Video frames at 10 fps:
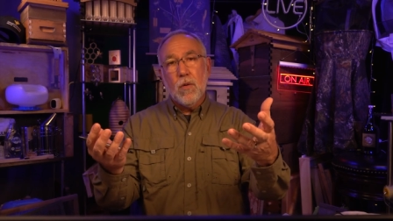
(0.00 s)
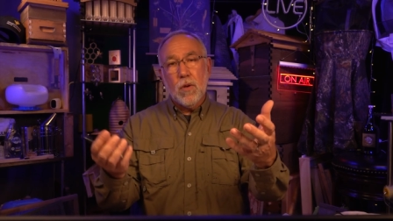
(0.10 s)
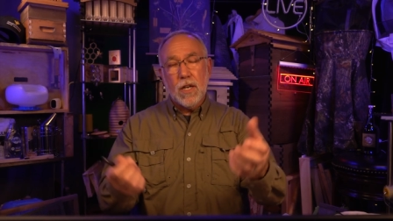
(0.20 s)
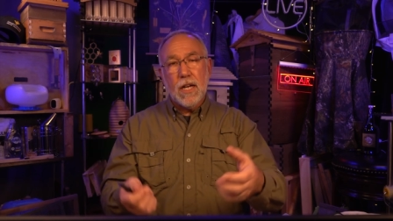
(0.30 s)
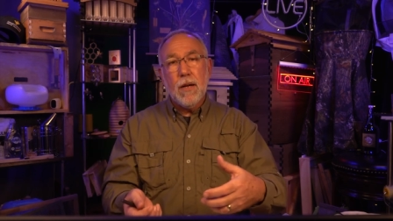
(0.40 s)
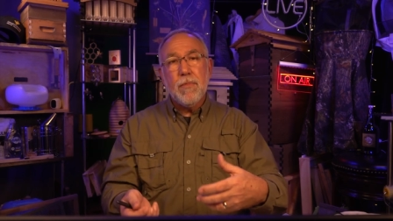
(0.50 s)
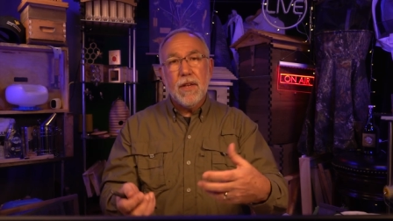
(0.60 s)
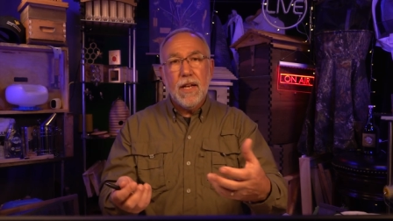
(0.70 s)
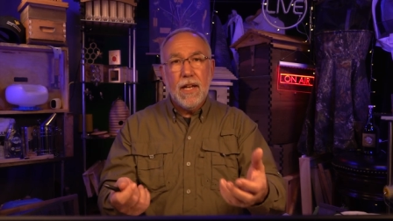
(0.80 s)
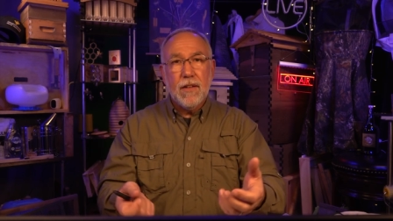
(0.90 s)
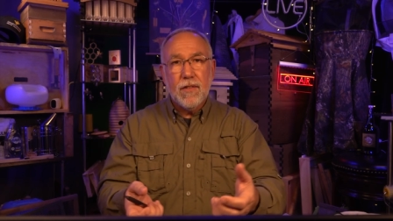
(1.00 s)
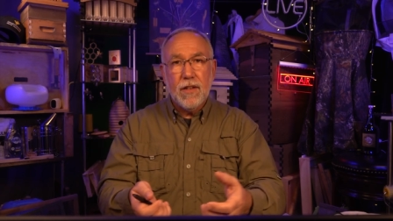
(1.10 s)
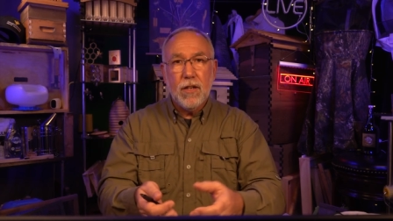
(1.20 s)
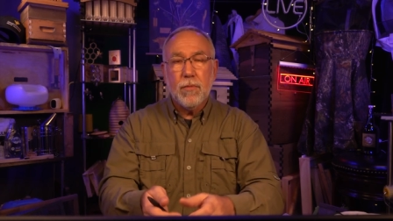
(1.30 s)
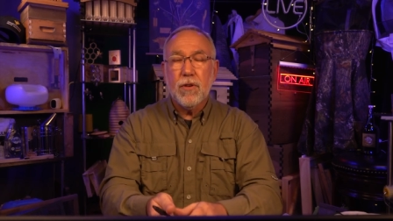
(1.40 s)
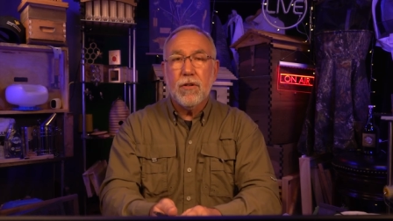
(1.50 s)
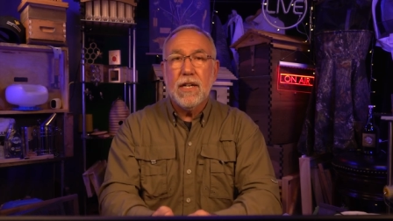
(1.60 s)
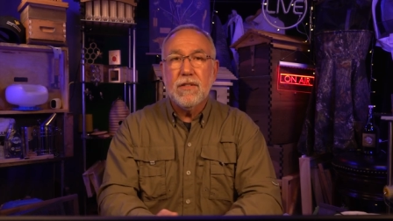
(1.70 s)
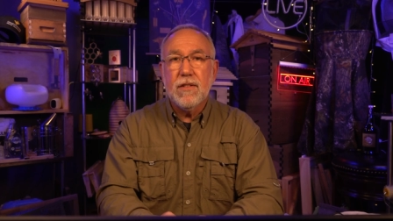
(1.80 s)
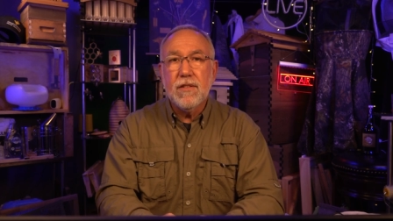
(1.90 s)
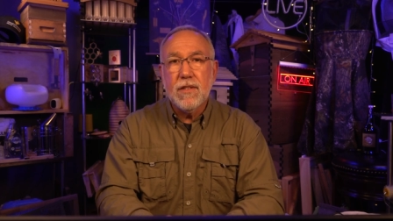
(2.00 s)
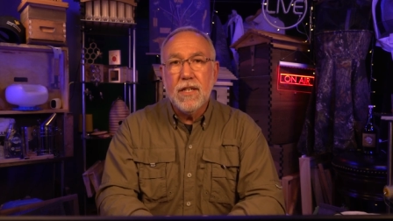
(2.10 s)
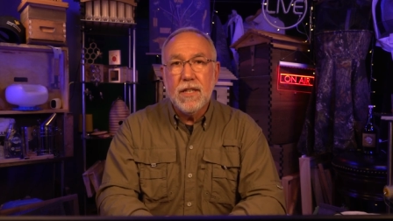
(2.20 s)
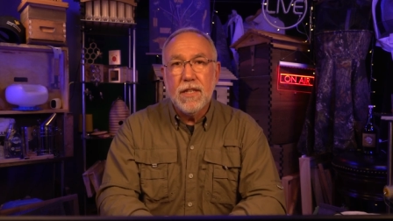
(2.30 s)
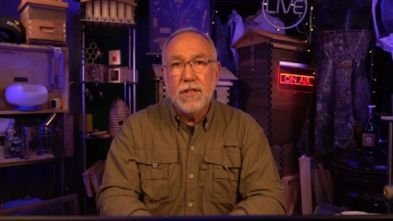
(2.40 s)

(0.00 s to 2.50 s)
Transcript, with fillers: work up as the year progresses and